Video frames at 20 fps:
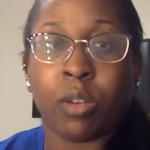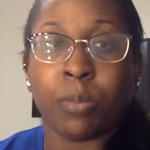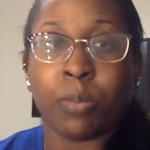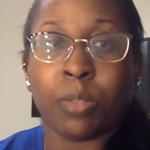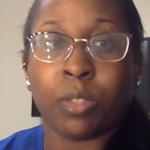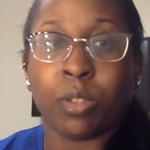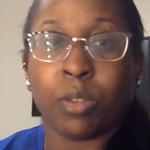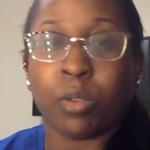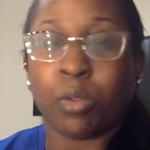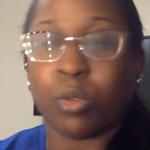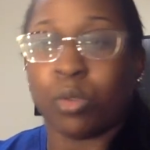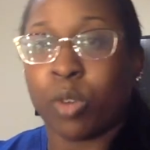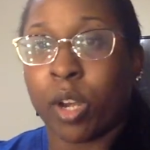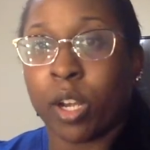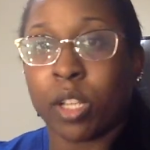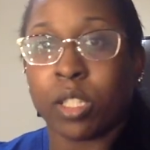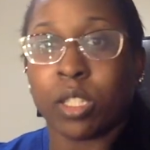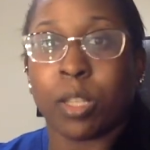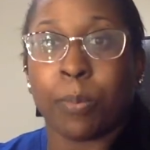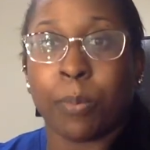So trying
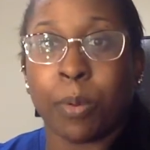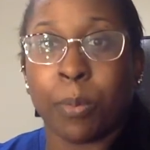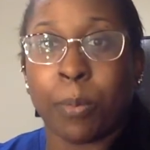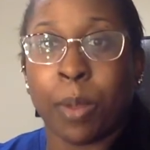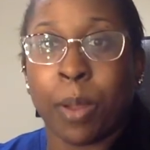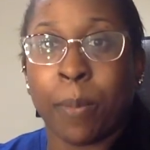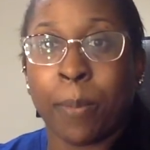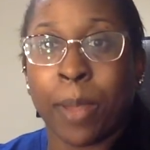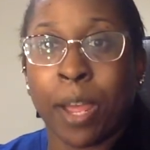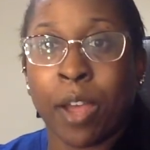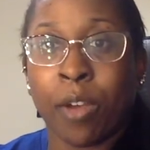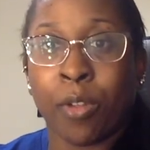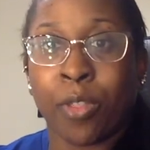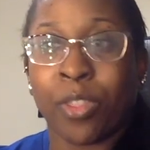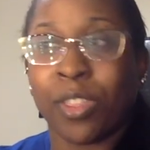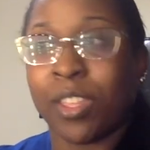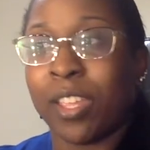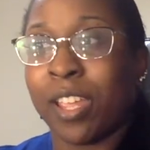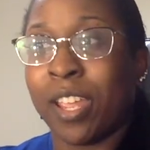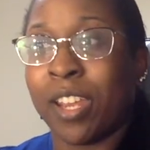to slip in my mouth
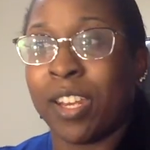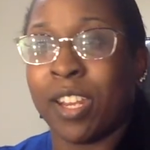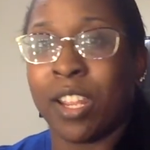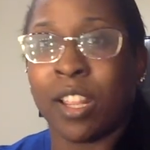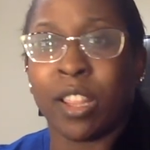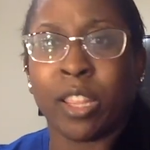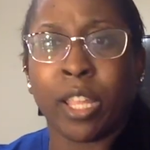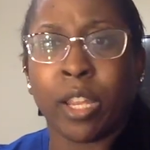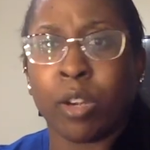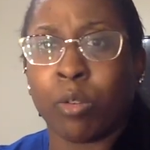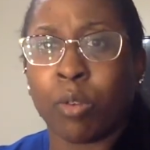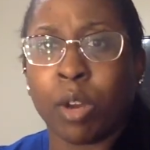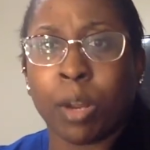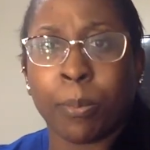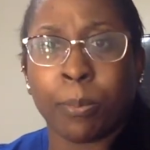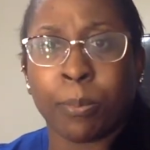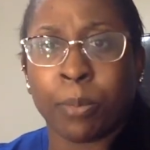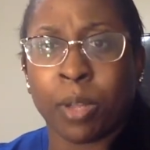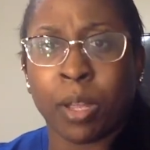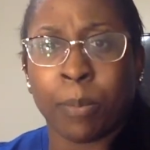and then later
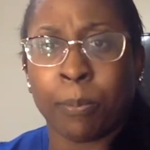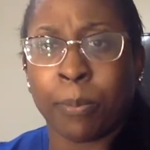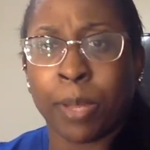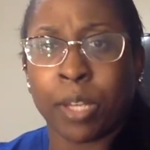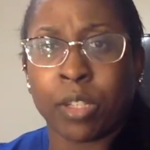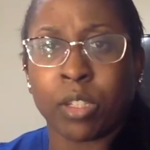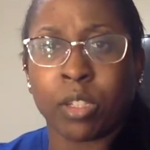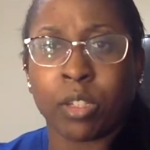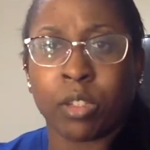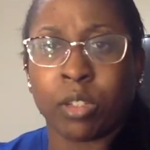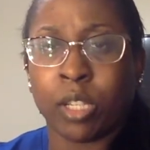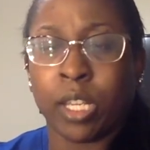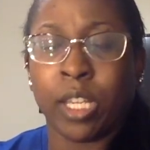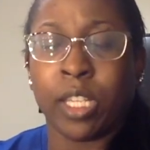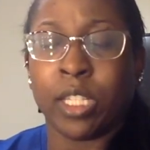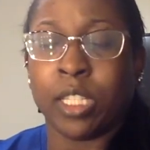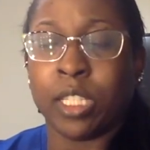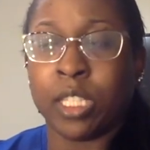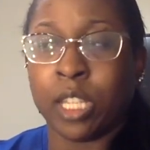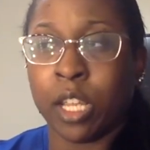on I'm about to
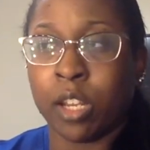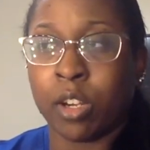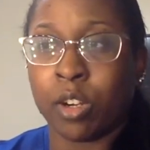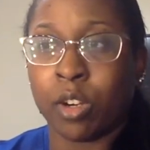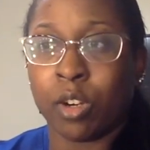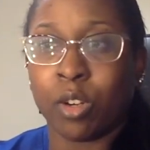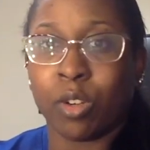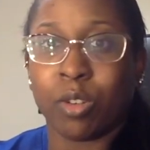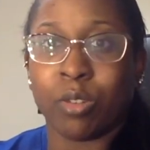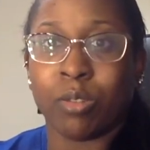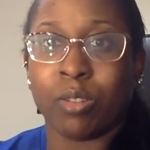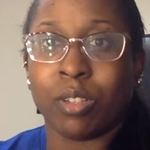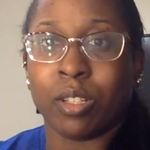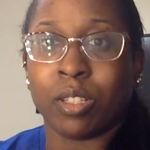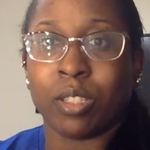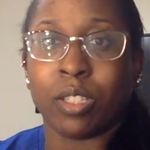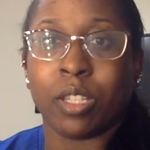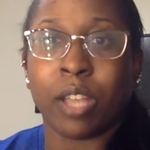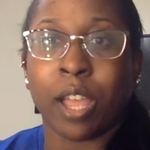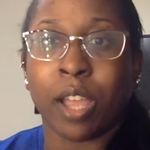eat dinner
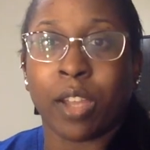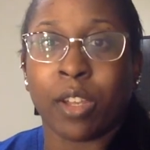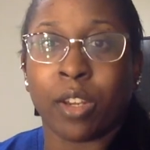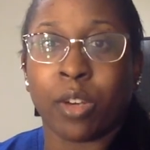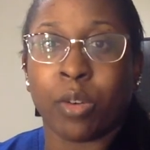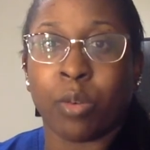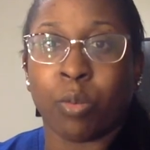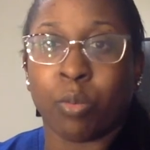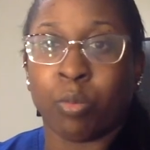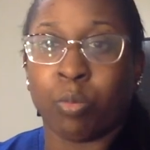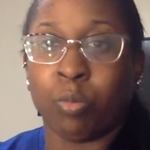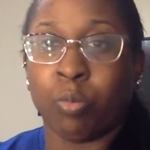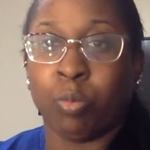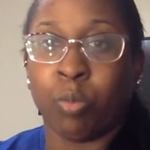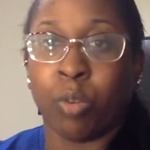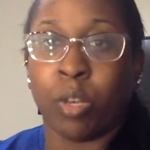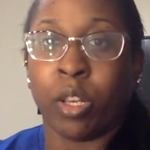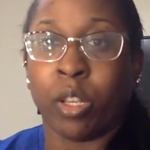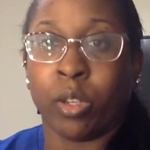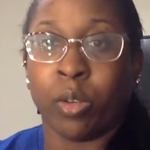is not going to
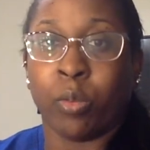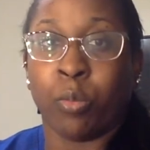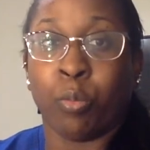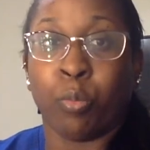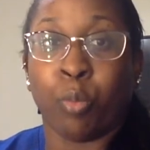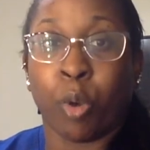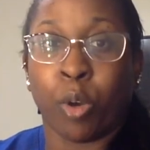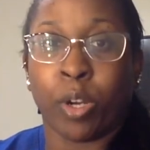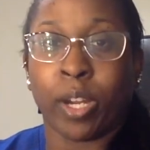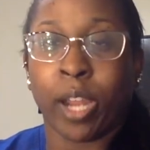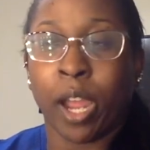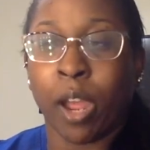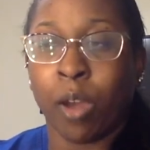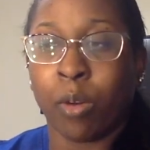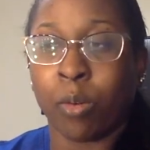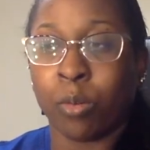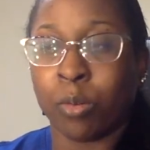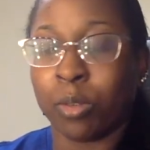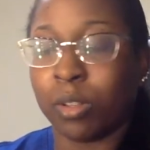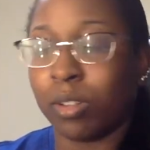really work
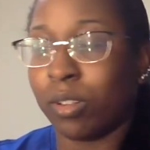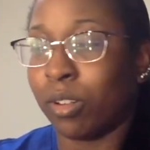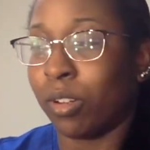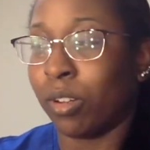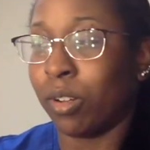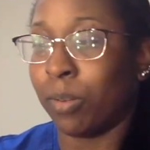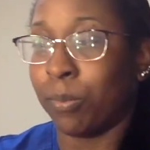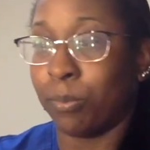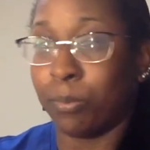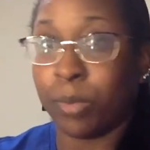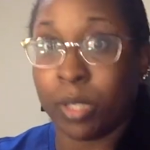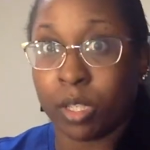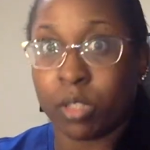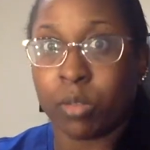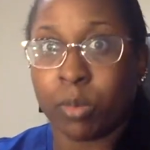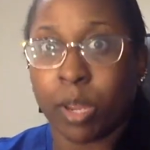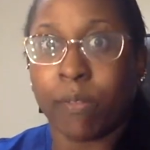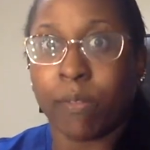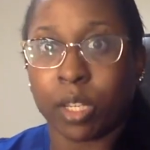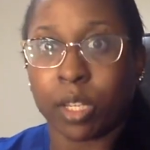out, because
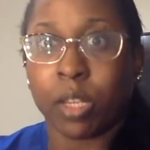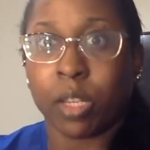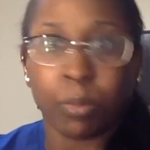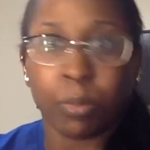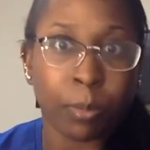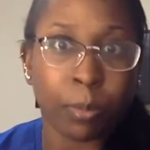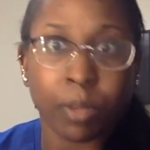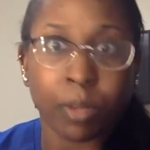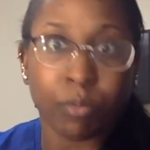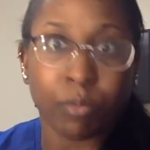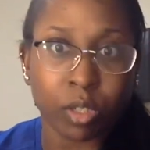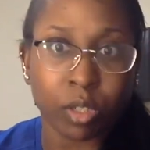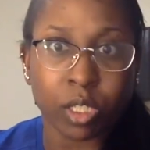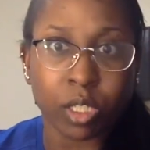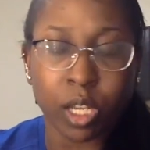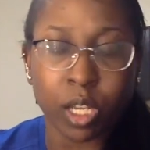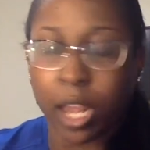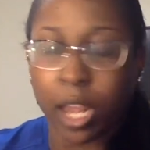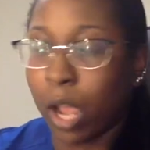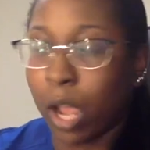you have to keep them in for
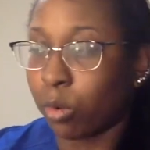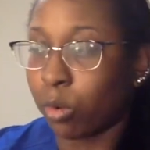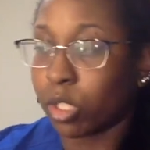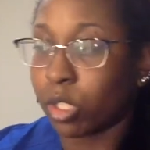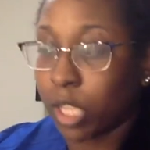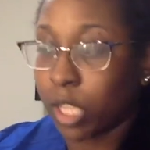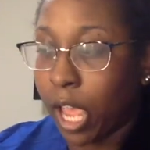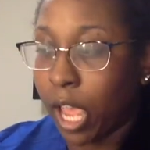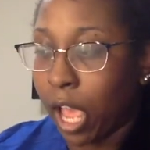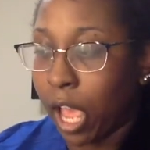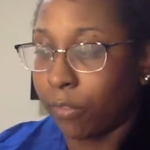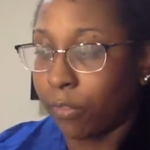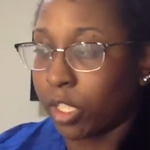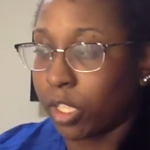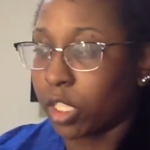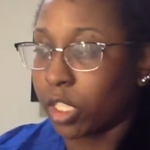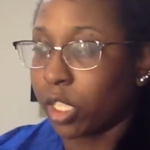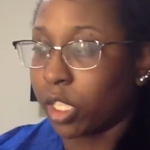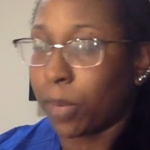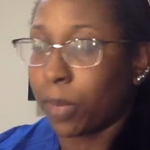10 hours,
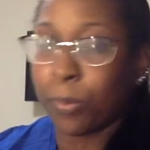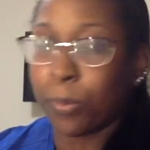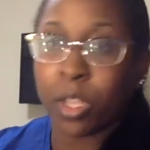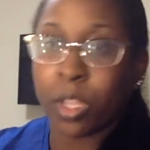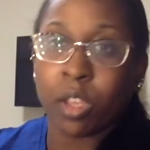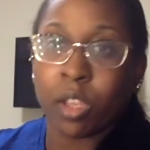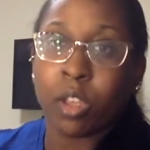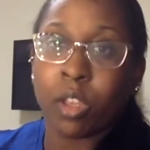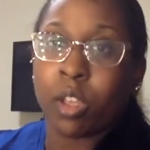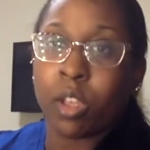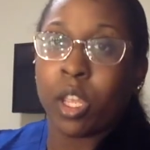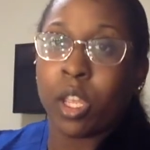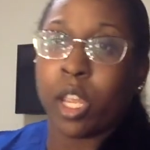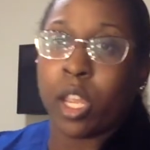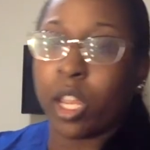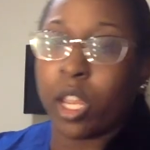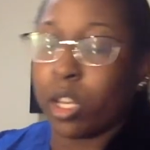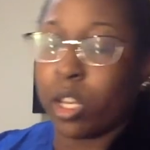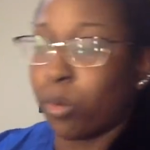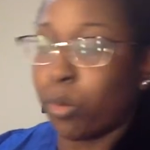obviously.
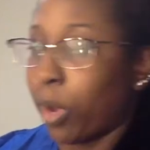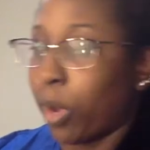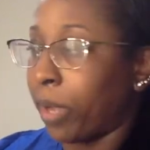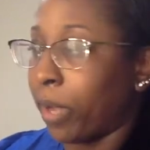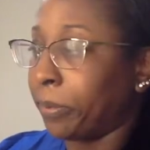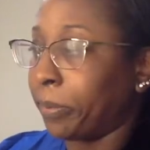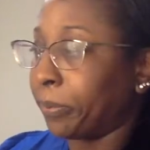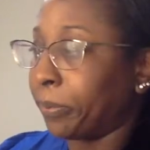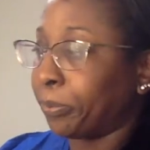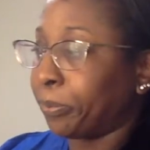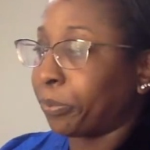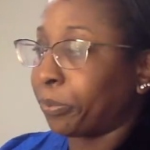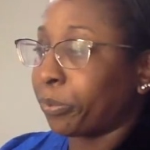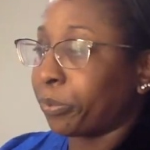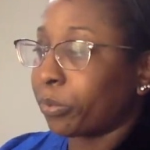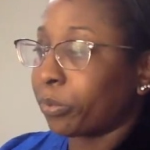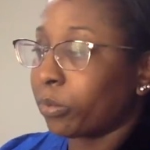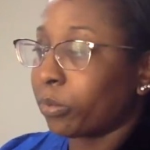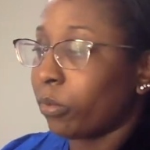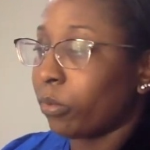Anyway,
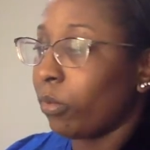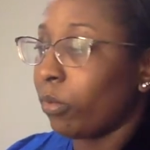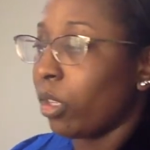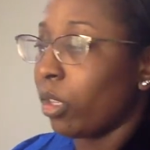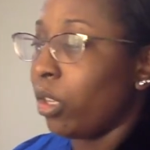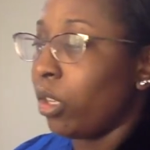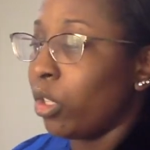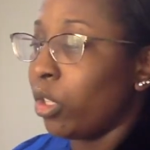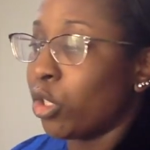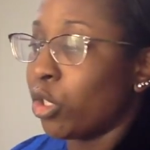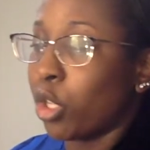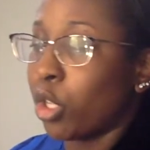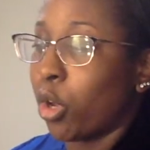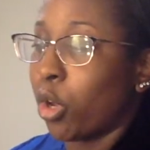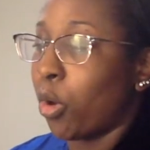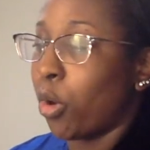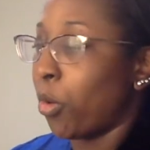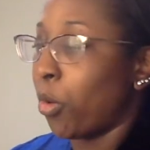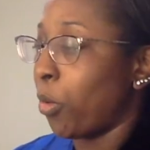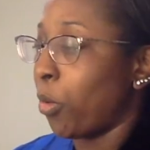
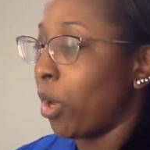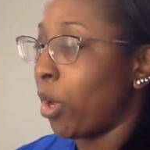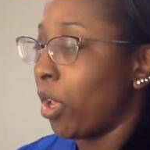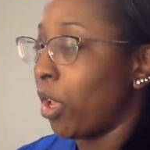so